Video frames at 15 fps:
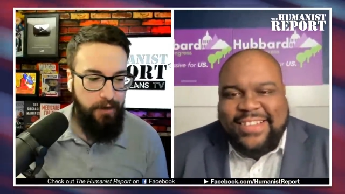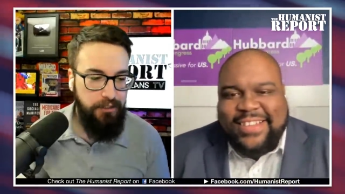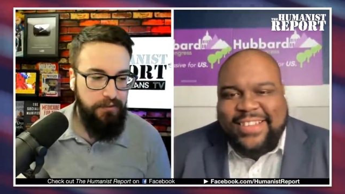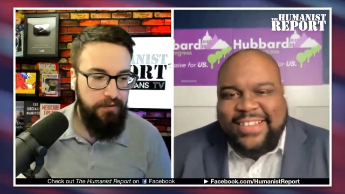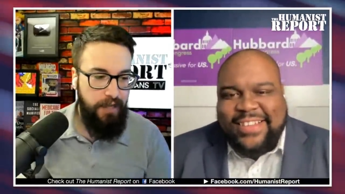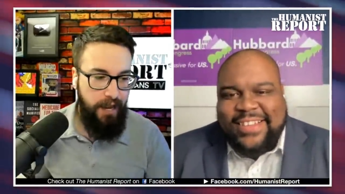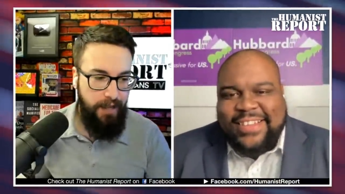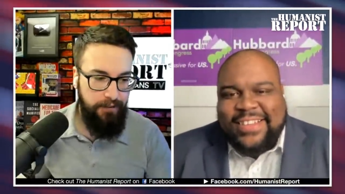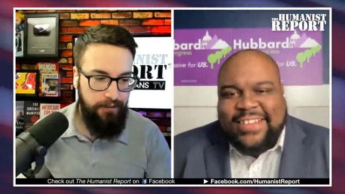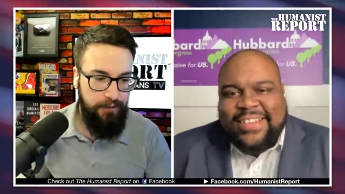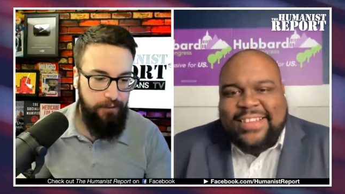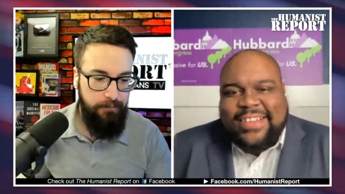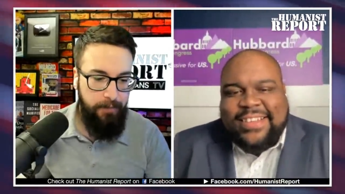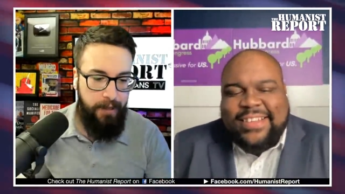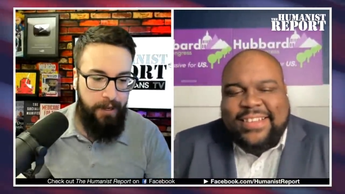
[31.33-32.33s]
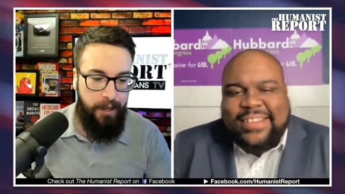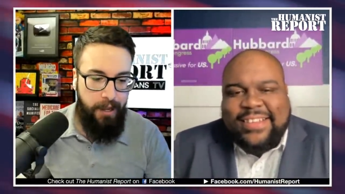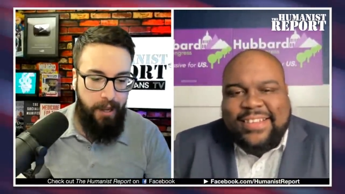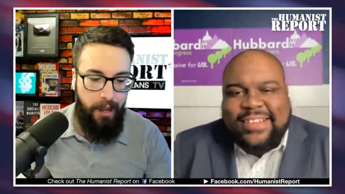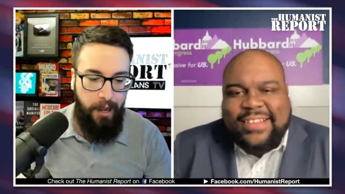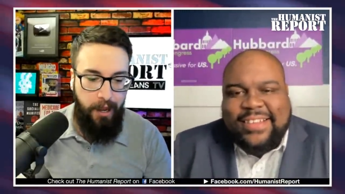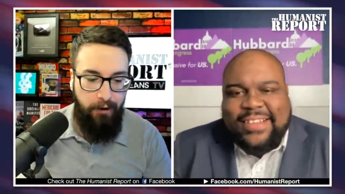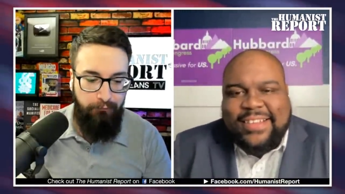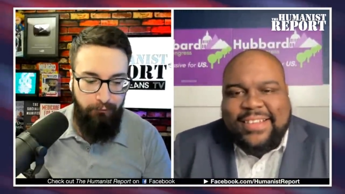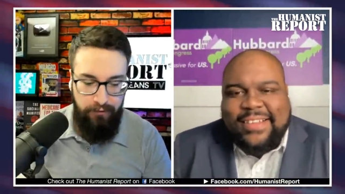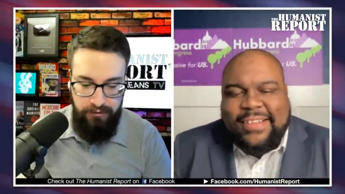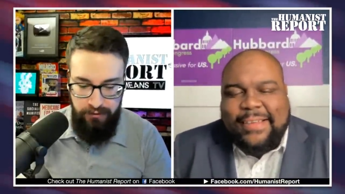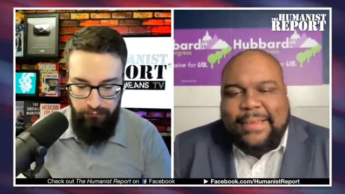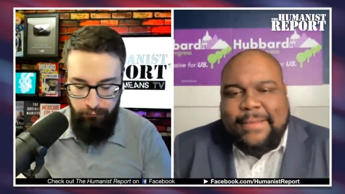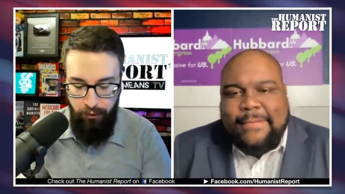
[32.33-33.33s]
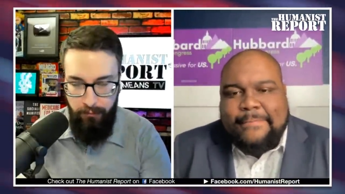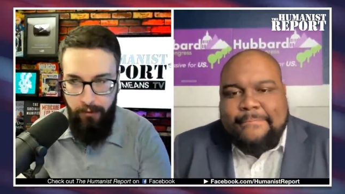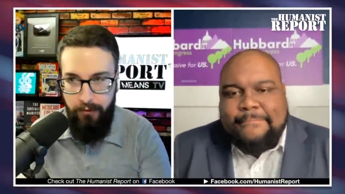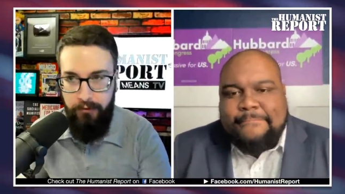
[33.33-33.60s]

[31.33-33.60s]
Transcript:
Speaker 1: to ask you. First and foremost,